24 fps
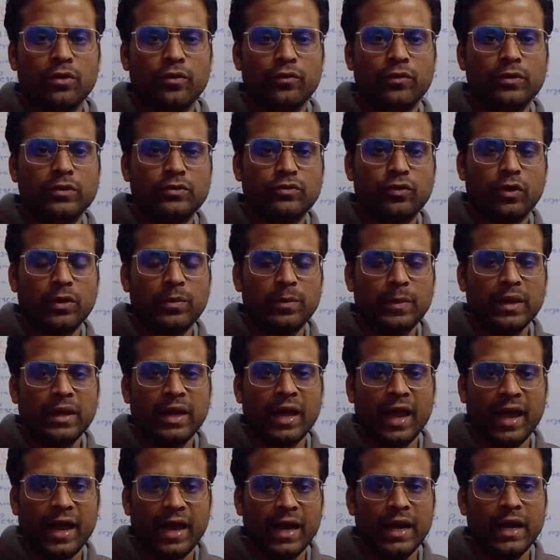which were being
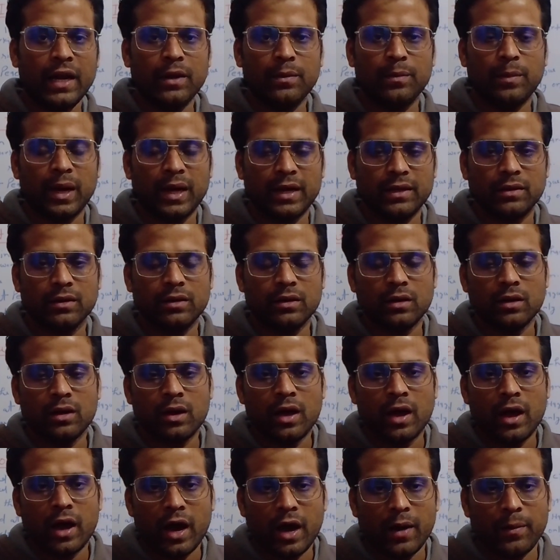held by the
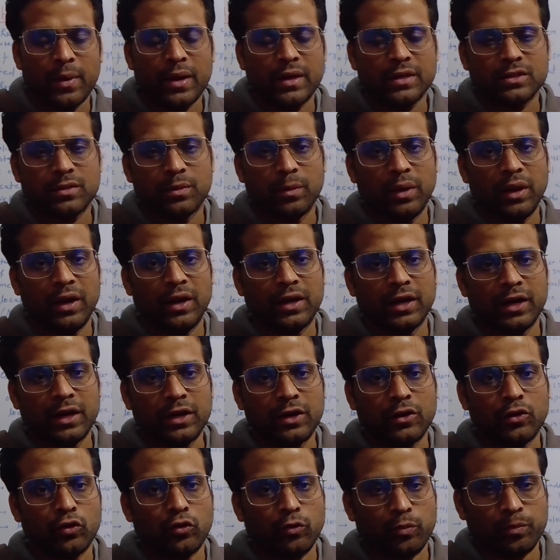Hamas
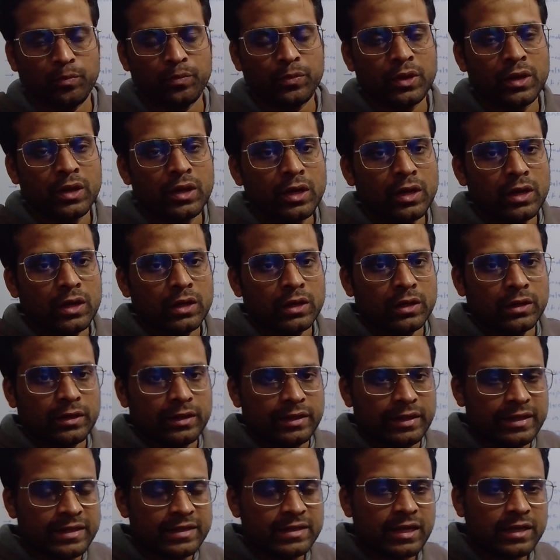militant group.
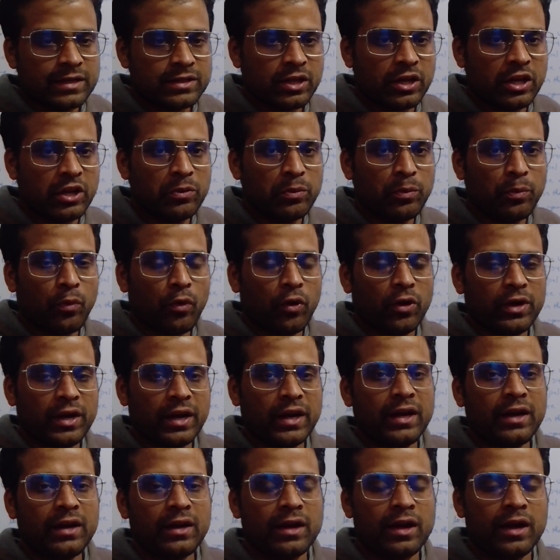These are the
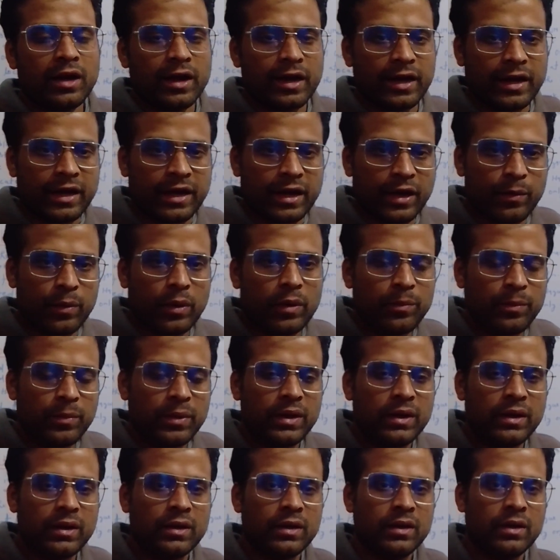important
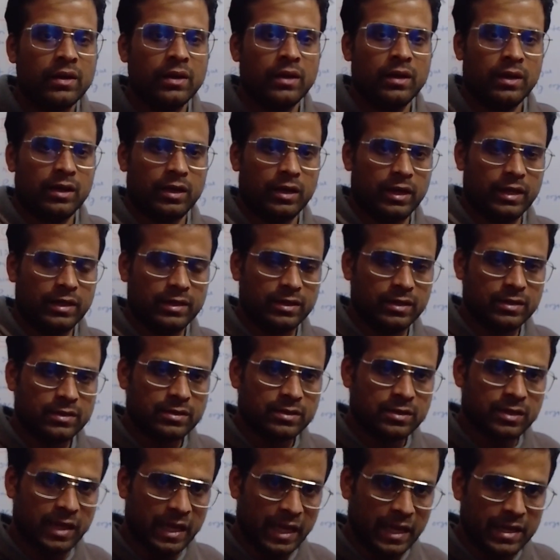development in
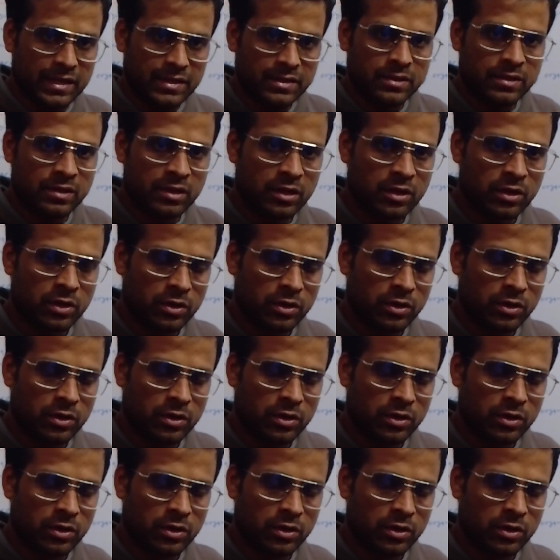this case.